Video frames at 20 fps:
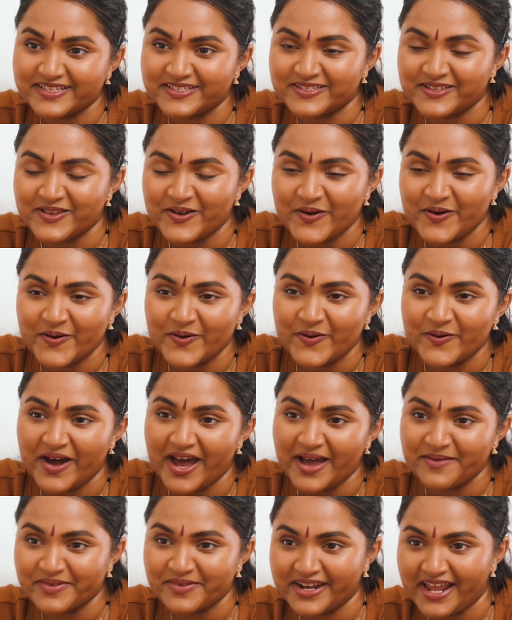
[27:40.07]
so
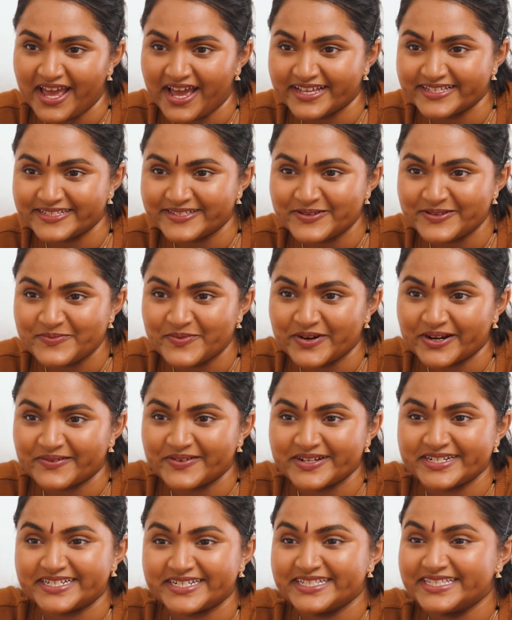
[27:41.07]
I'm going to ask you more
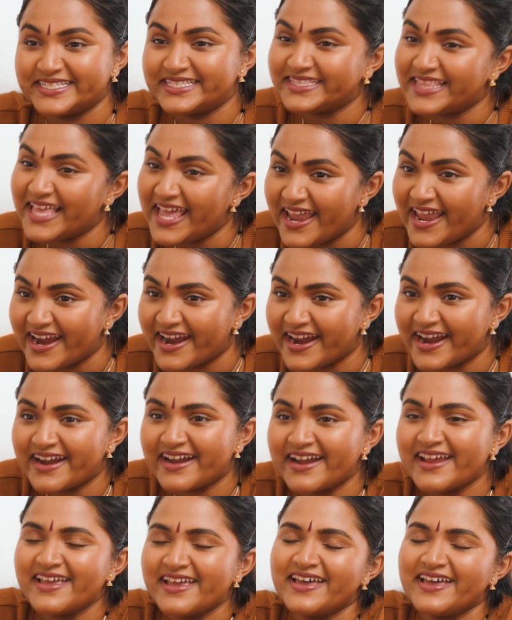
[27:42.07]
questions there.